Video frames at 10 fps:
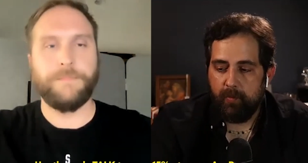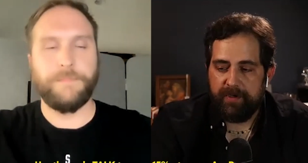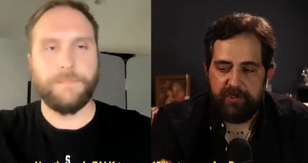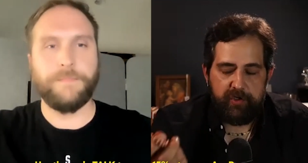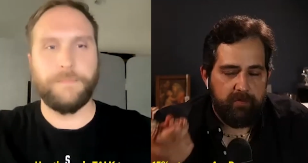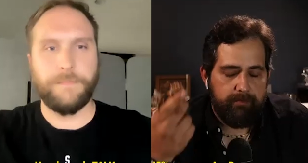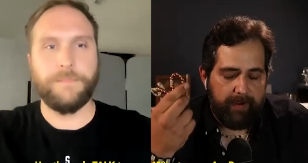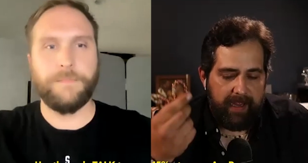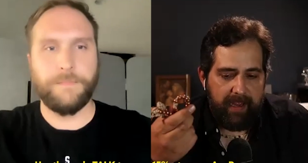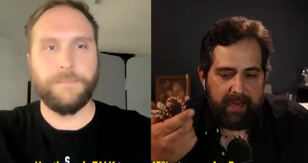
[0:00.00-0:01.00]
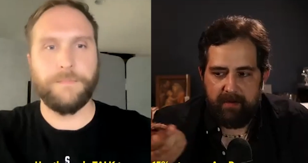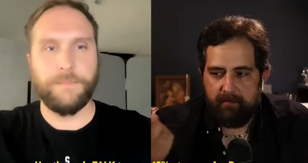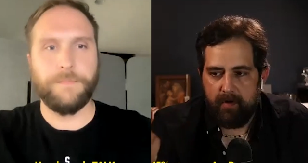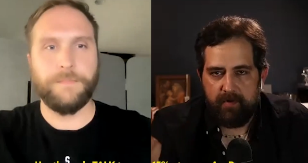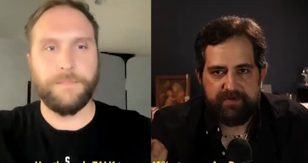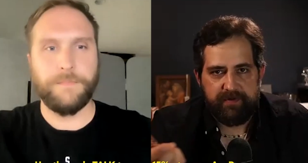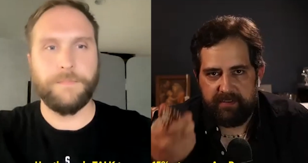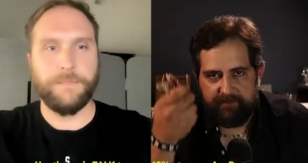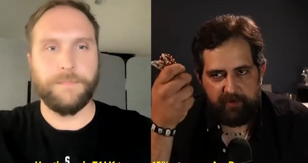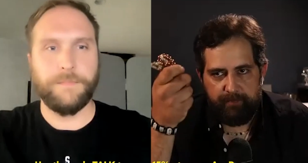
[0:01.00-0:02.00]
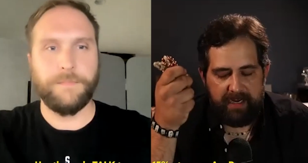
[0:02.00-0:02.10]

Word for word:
Speaker 1: when you buy a rosary, if you